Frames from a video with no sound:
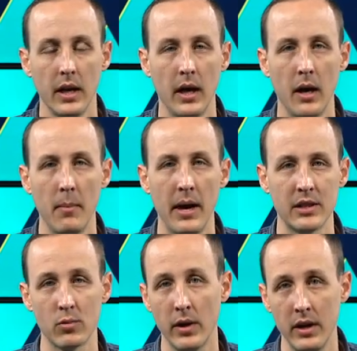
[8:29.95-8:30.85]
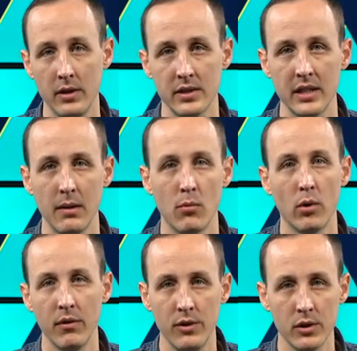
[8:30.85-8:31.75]
um, as well to get
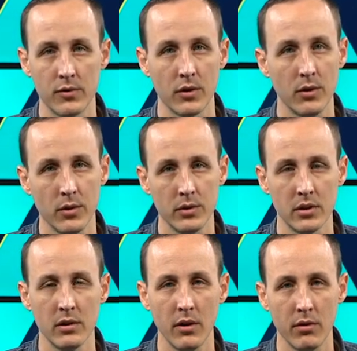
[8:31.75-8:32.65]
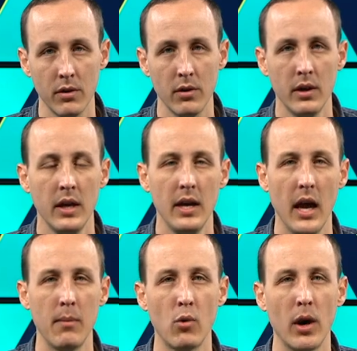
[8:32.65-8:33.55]
more reviews for Google to look through
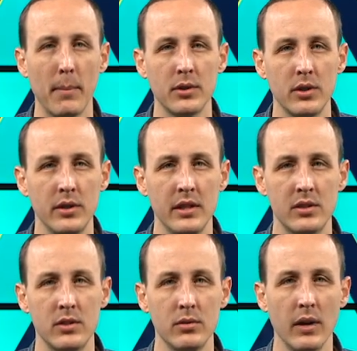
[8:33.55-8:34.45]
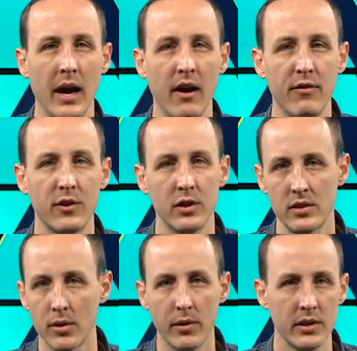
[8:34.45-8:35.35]
and more opportunities to have good
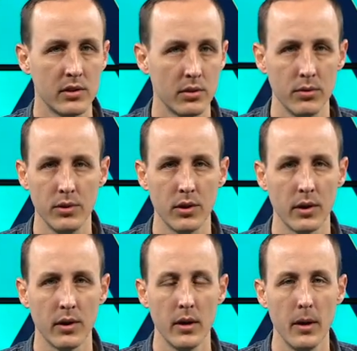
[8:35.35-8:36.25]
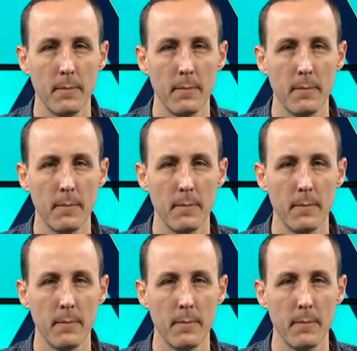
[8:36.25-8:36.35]
stories through your